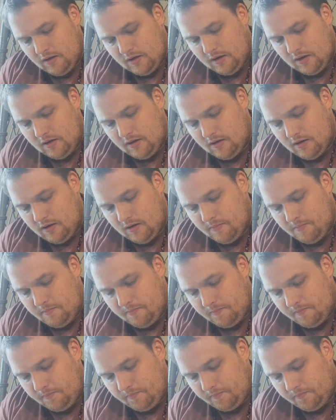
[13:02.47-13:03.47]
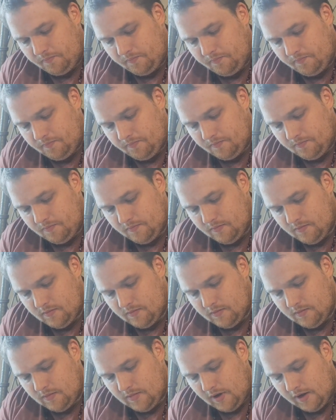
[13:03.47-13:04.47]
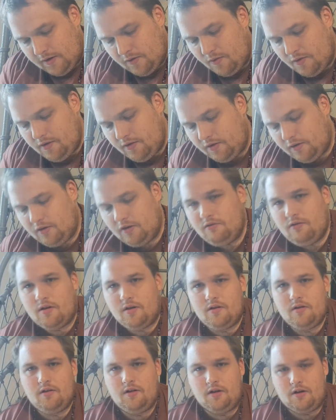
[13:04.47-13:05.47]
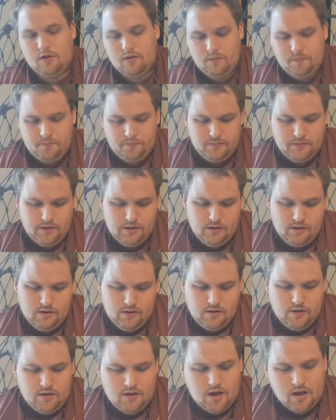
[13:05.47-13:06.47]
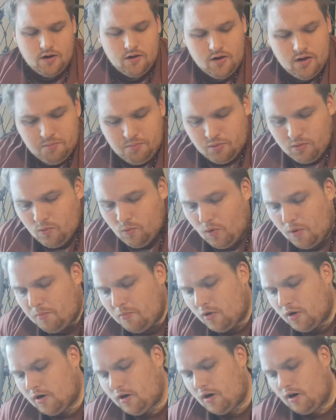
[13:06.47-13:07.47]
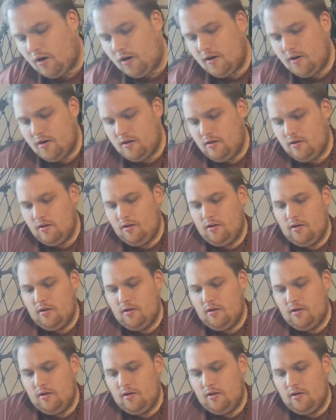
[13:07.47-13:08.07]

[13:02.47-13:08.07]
I know you can do it, I'm going to pull one more card,